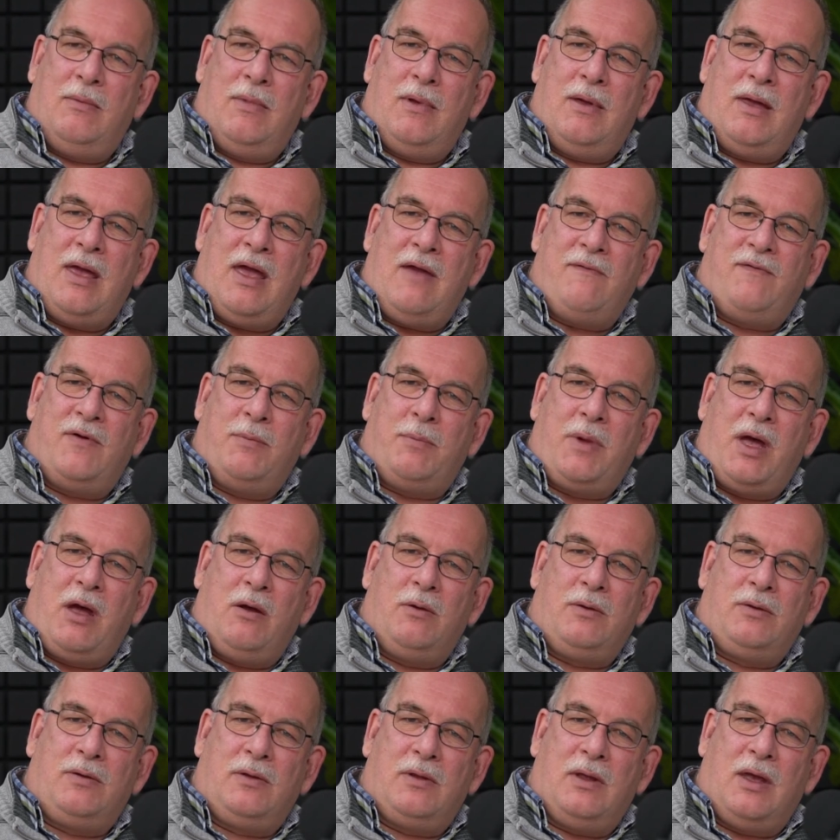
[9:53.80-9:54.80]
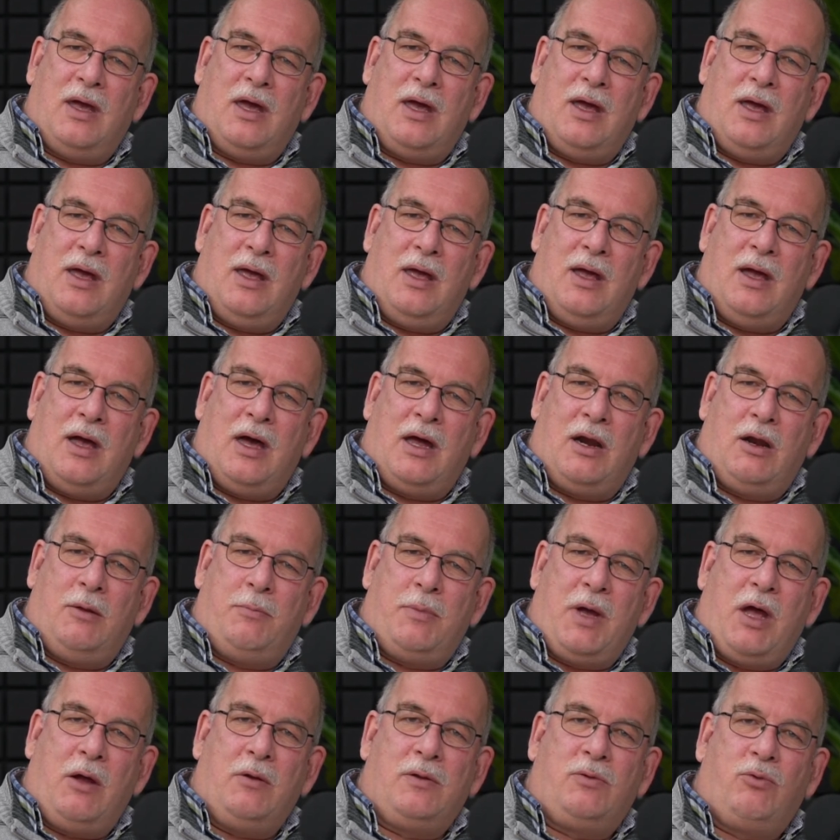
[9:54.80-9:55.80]
about
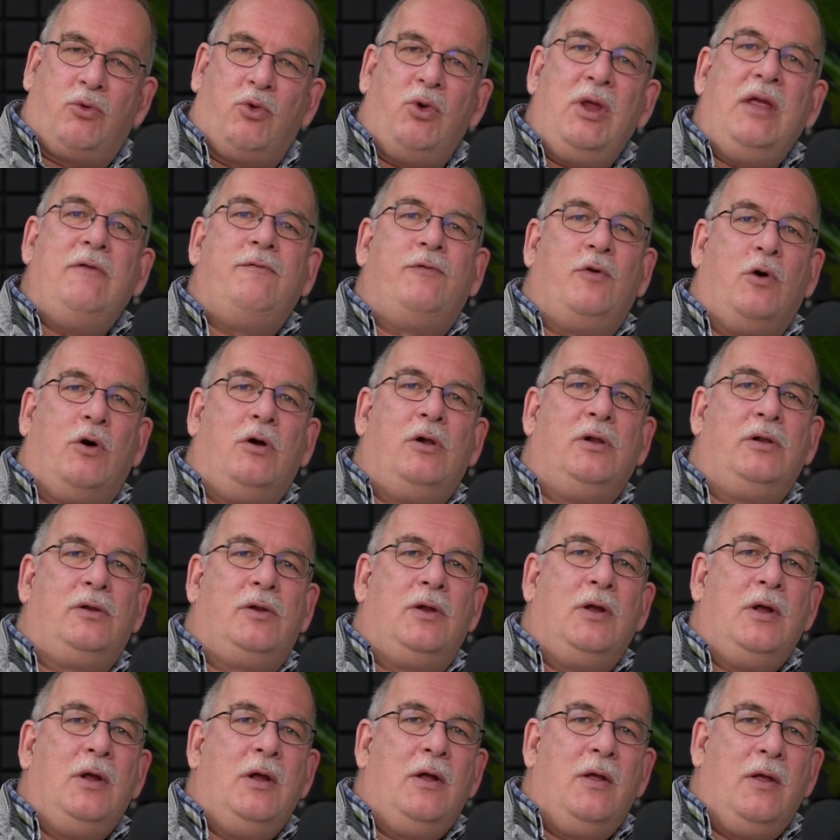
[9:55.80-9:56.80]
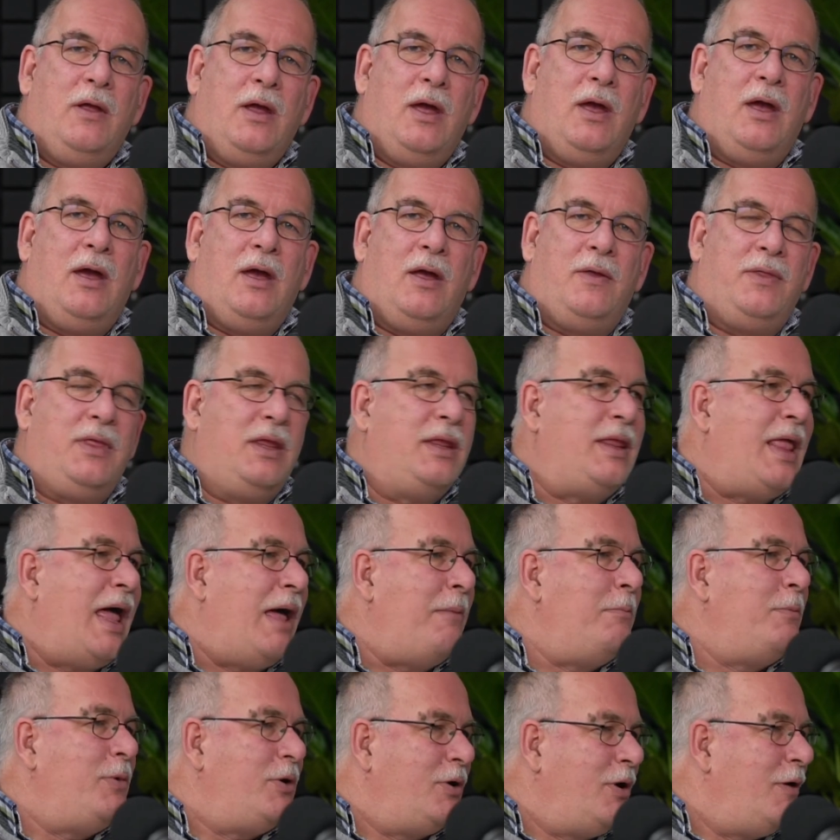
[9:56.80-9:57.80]
threefold the
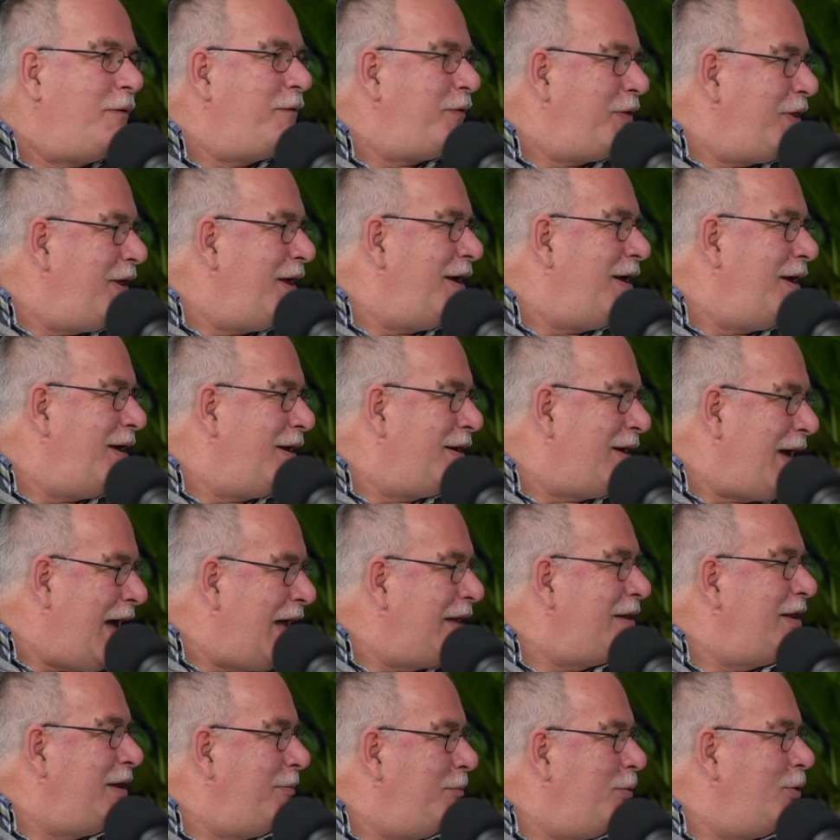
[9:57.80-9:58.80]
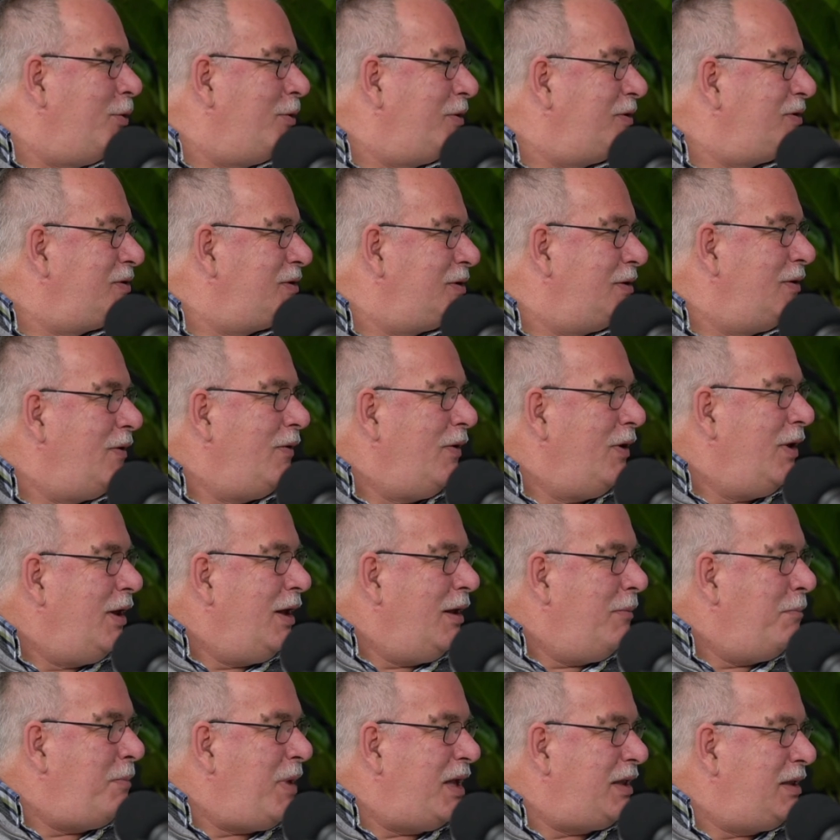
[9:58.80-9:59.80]
number of the gardening books.
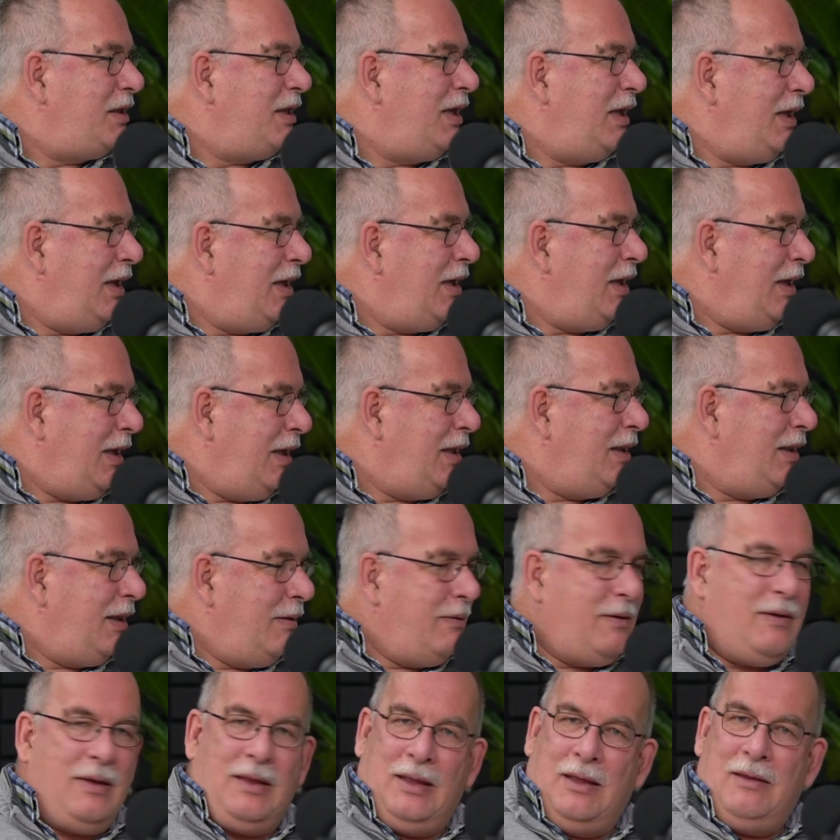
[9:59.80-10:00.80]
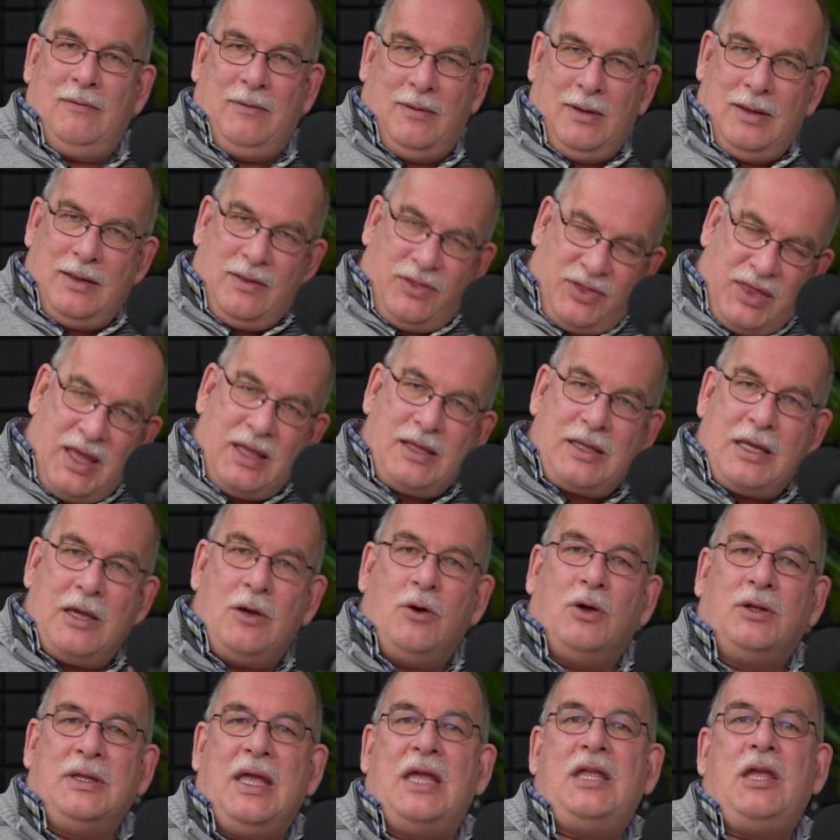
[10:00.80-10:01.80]
But in thinking
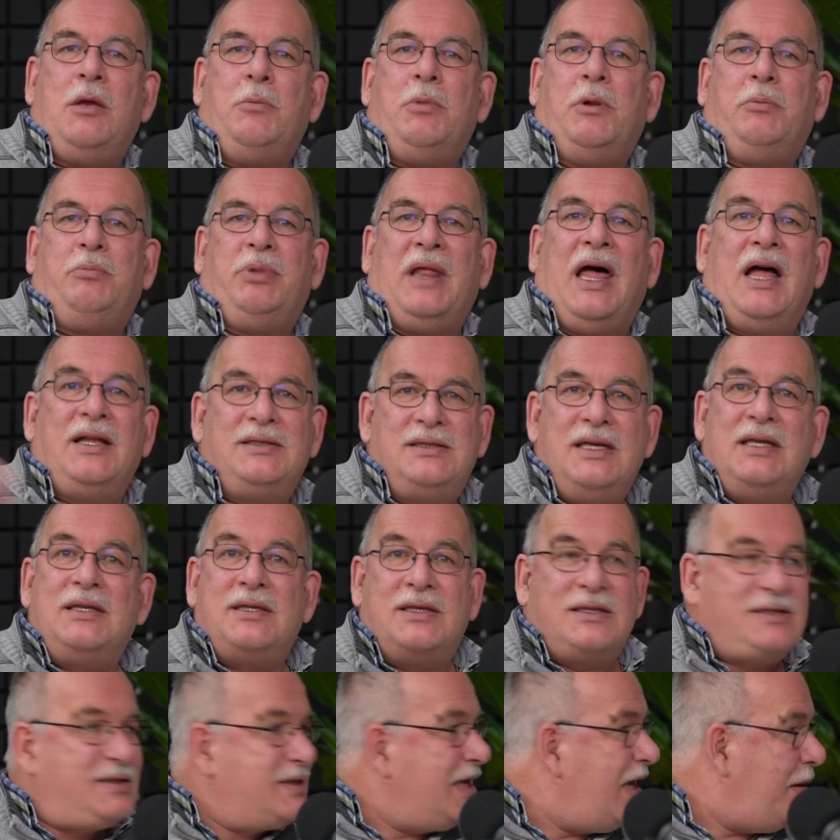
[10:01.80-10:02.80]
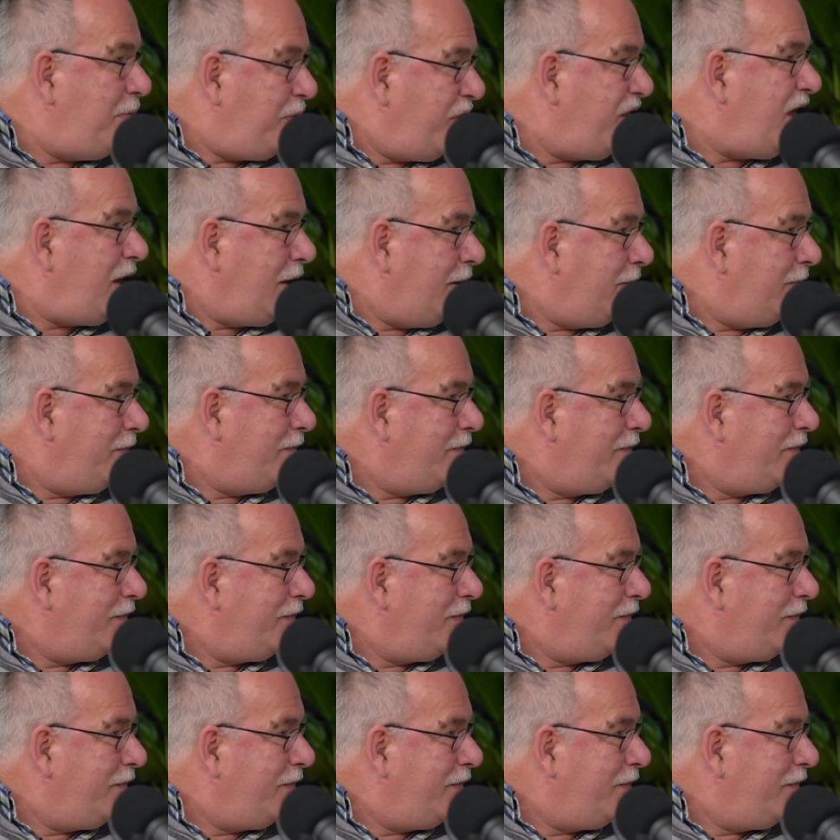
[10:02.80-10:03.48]
on edible plants, it's the same thing.